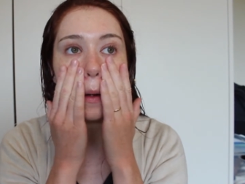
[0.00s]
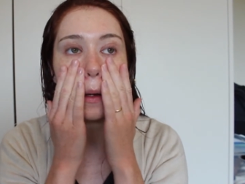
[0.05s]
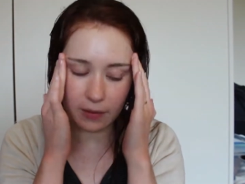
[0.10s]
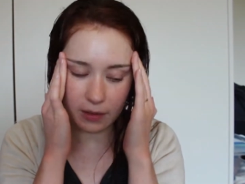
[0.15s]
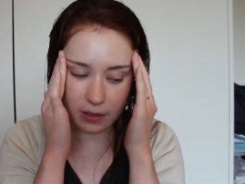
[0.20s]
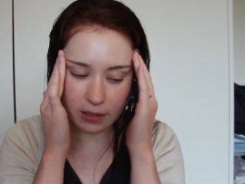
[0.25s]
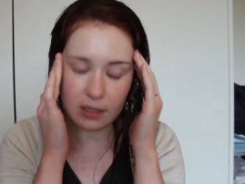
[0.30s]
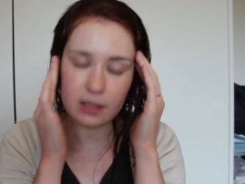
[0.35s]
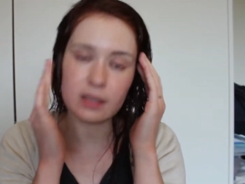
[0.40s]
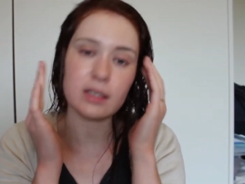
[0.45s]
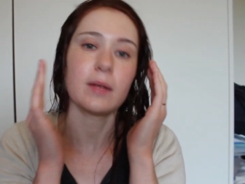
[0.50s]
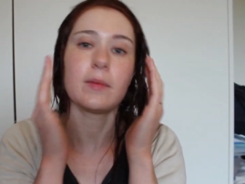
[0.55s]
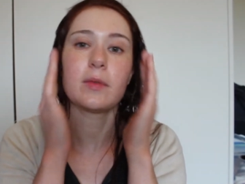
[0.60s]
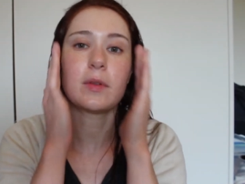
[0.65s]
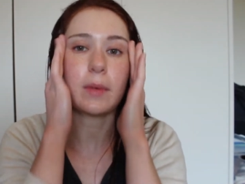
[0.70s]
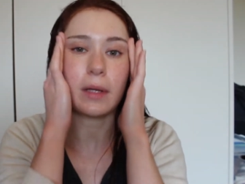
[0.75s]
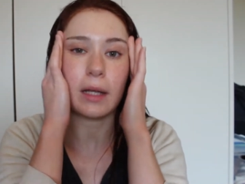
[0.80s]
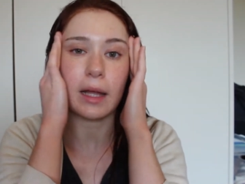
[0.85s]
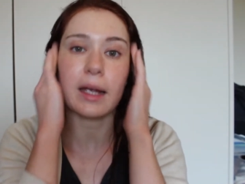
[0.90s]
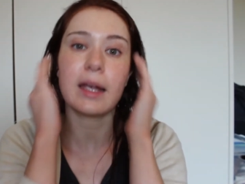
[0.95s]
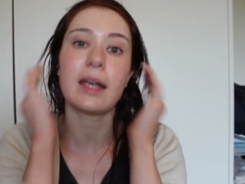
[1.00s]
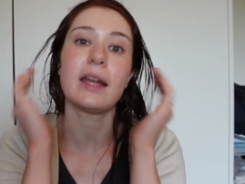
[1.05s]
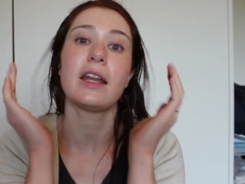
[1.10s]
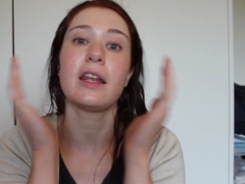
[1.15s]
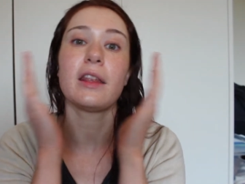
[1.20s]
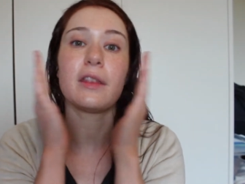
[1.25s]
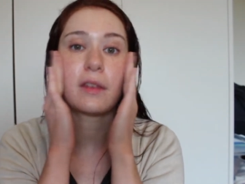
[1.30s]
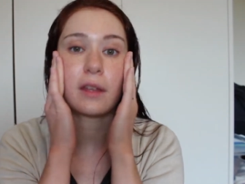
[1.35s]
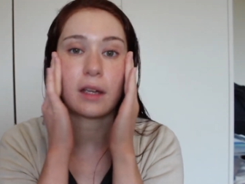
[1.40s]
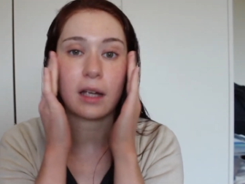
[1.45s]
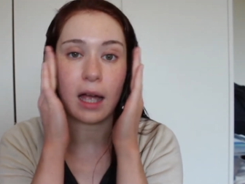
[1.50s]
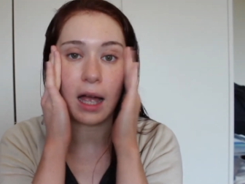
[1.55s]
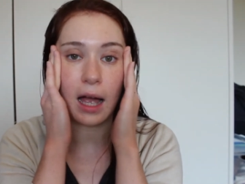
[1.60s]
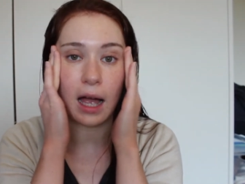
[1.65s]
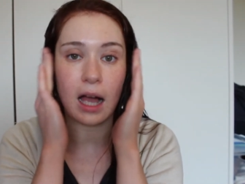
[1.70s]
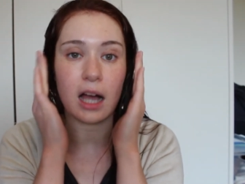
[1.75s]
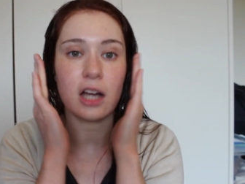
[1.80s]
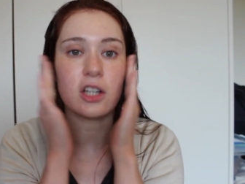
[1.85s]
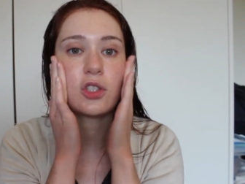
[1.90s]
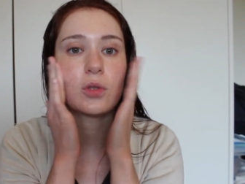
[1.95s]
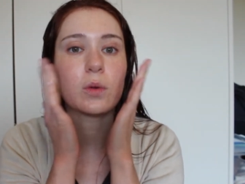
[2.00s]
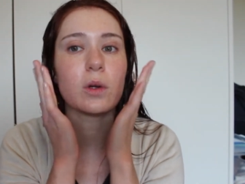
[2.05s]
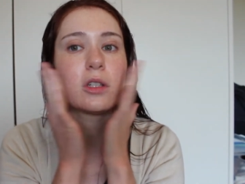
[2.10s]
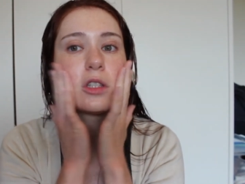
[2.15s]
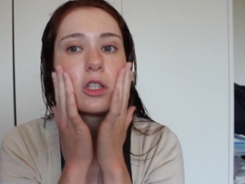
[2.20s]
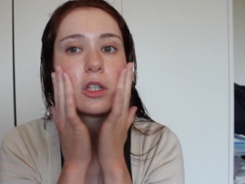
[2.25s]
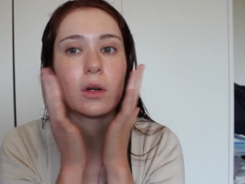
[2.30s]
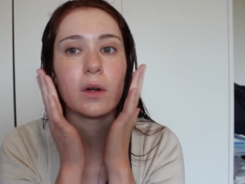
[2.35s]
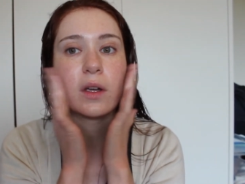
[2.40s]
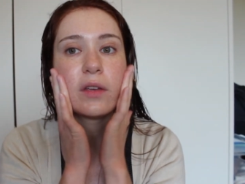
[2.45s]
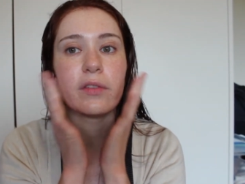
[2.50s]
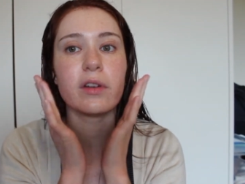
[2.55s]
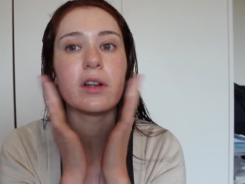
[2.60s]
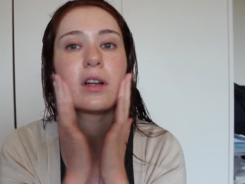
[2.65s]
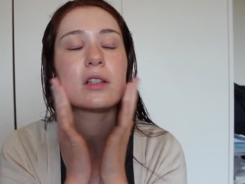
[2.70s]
There doesn't seem to be like anything harsh whatsoever,